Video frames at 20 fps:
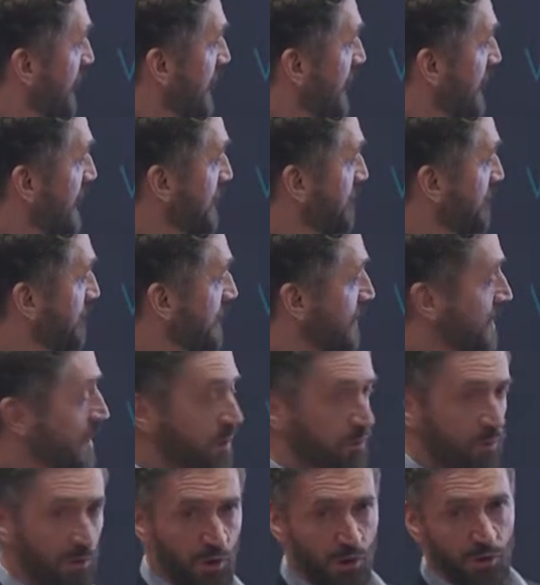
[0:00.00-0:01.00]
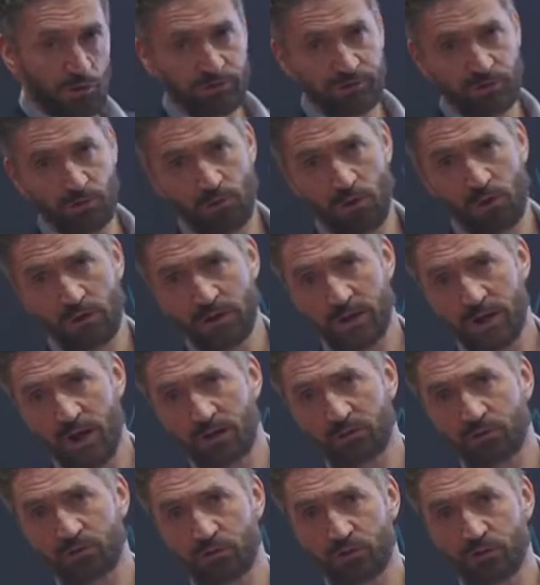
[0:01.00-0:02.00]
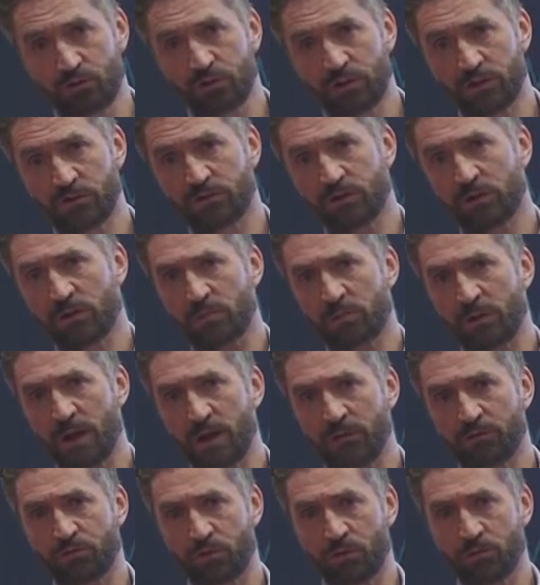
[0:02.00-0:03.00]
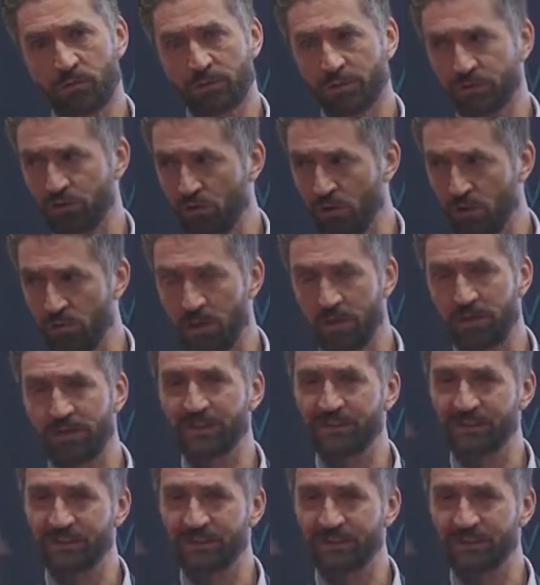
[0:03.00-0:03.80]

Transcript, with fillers: Um, we're also rolling out two digital platforms. It's all about the